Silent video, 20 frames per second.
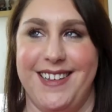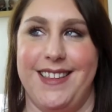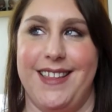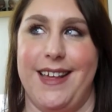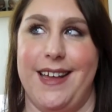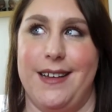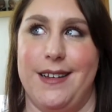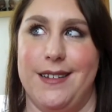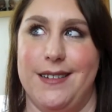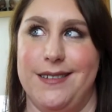I
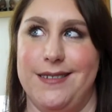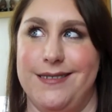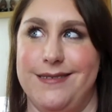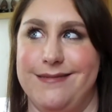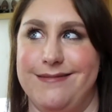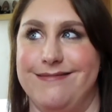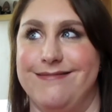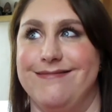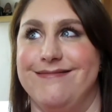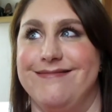think,
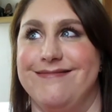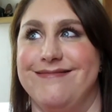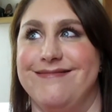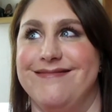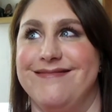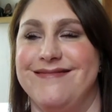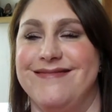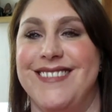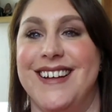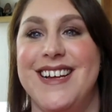oh,
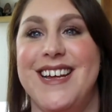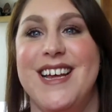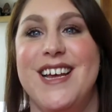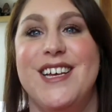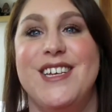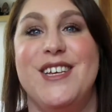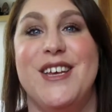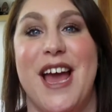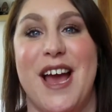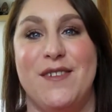
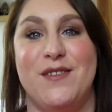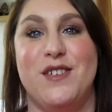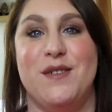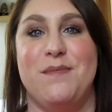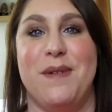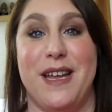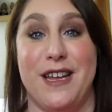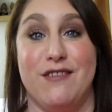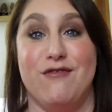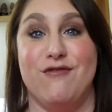you have
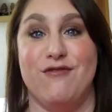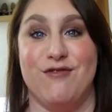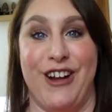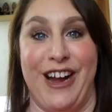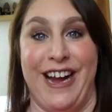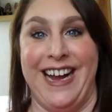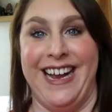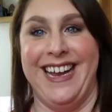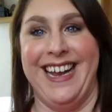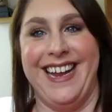to be
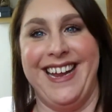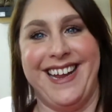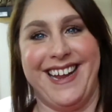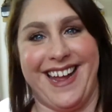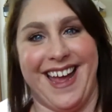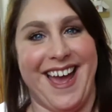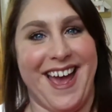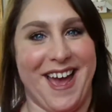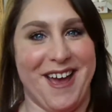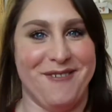really
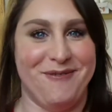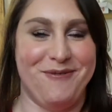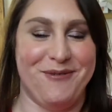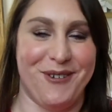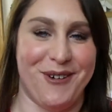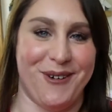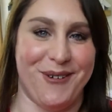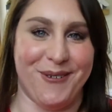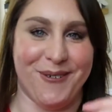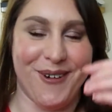
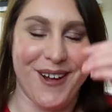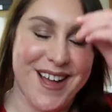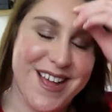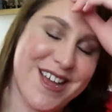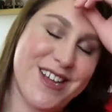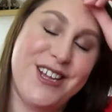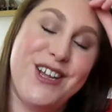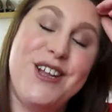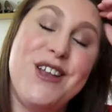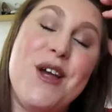careful,
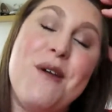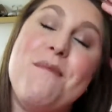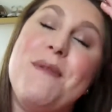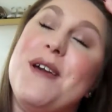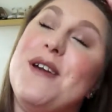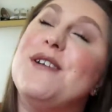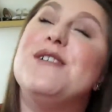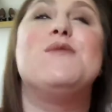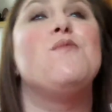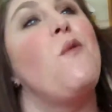you know,
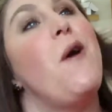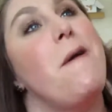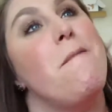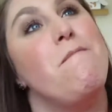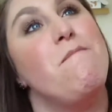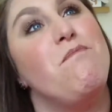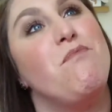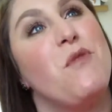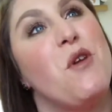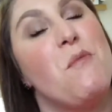because
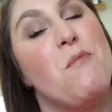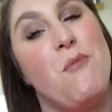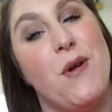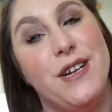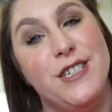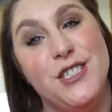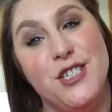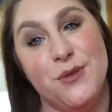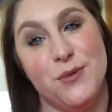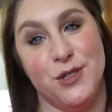when
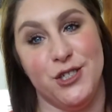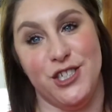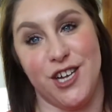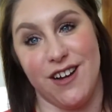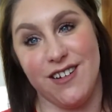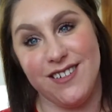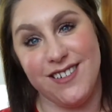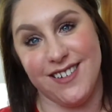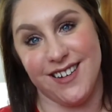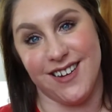Brenda was
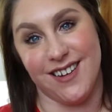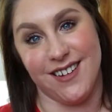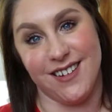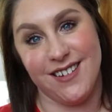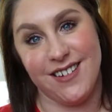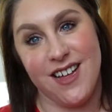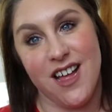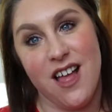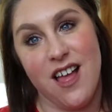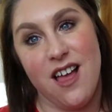
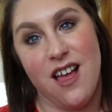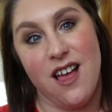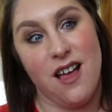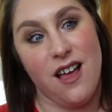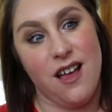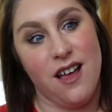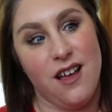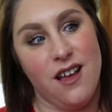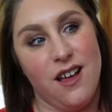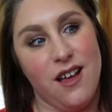younger,
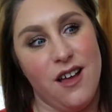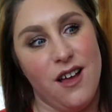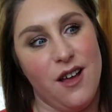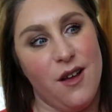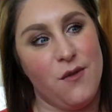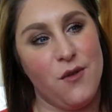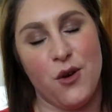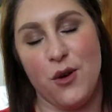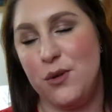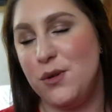
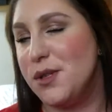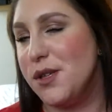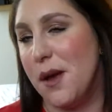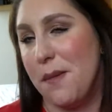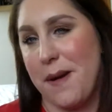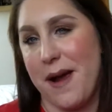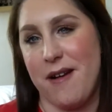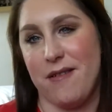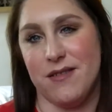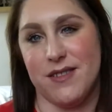of course
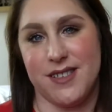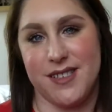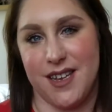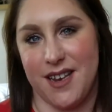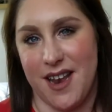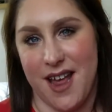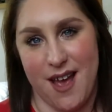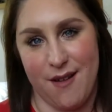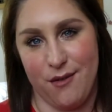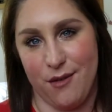her parents
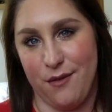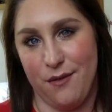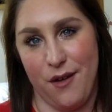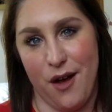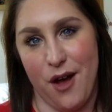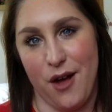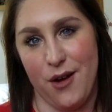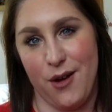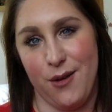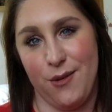didn't have a
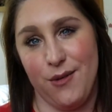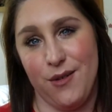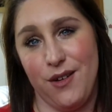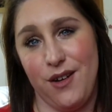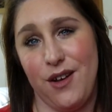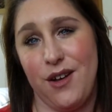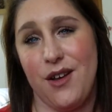phone.